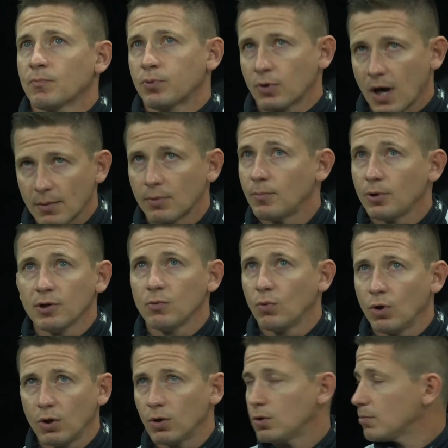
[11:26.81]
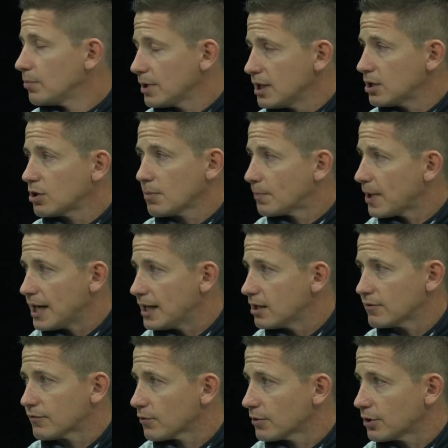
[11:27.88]
Probably won't be
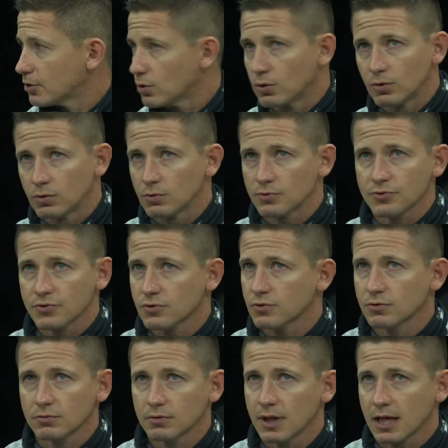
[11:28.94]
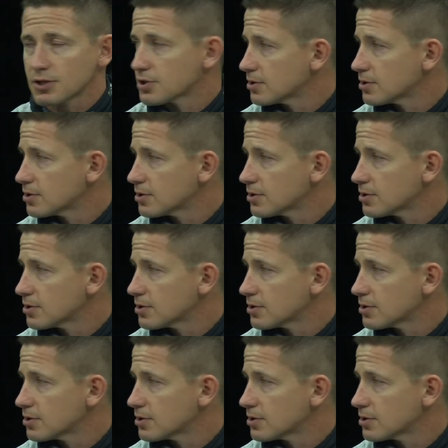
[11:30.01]
competing for the duels next year.